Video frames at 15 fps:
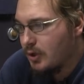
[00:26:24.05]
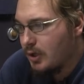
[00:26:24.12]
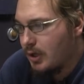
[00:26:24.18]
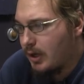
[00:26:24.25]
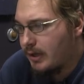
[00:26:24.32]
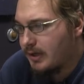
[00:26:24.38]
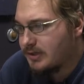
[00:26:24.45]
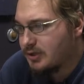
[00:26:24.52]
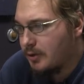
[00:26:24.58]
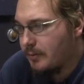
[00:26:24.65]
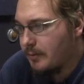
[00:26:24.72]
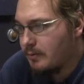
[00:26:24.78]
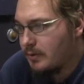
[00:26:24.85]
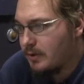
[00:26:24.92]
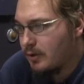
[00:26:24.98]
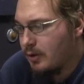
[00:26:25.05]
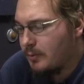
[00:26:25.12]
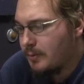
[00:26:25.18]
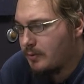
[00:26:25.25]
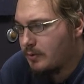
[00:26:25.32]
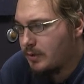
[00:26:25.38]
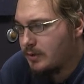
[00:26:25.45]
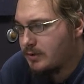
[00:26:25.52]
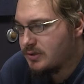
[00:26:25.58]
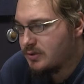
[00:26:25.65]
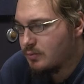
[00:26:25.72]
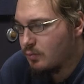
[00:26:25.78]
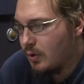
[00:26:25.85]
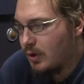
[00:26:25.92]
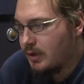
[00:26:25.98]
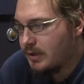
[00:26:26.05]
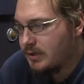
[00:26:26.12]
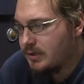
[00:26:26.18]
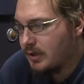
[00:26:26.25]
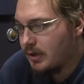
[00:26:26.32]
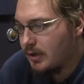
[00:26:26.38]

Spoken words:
I guess Obi-Wan wanting